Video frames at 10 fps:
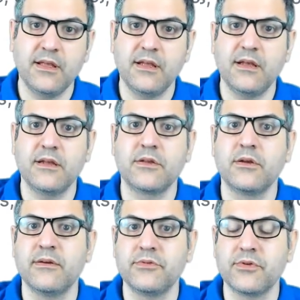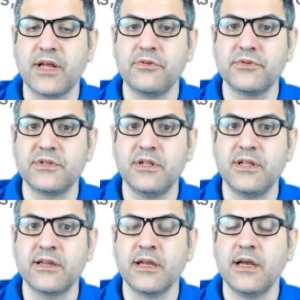you can use the
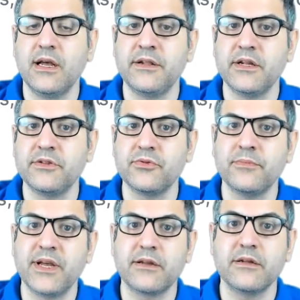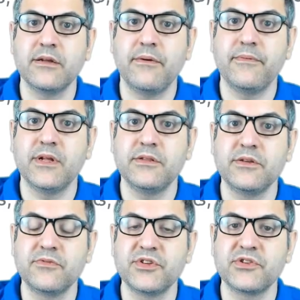link, and then you make the
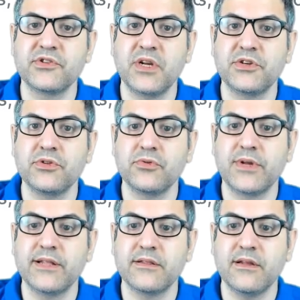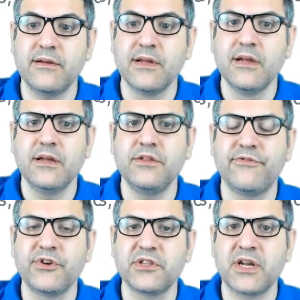registration to get the
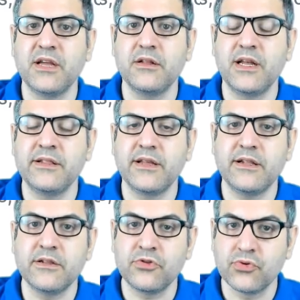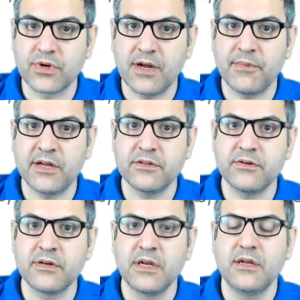free trial, and then you come
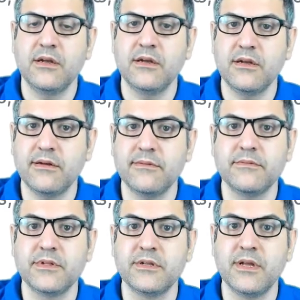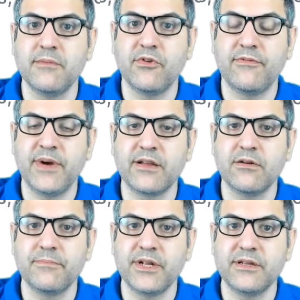under the name of my
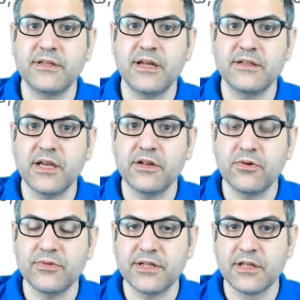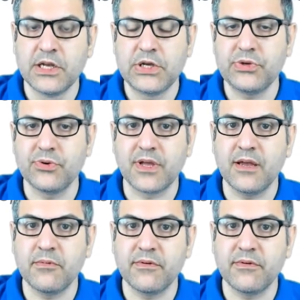company. Then they know that you came